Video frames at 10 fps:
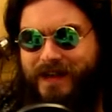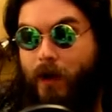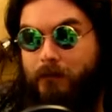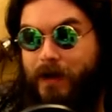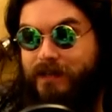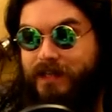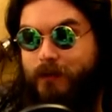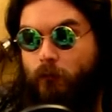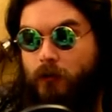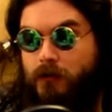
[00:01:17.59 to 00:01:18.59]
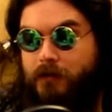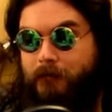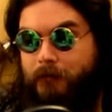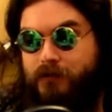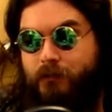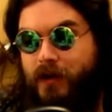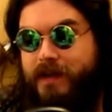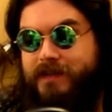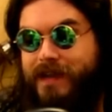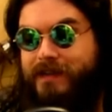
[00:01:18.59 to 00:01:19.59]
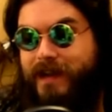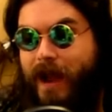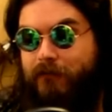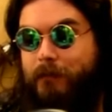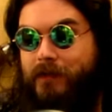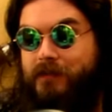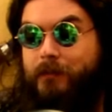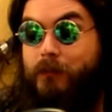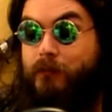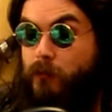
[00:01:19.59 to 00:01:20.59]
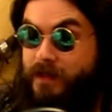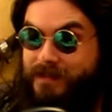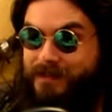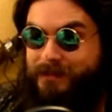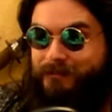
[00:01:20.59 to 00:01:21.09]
When my team won first prize at a Harry Potter pub quiz.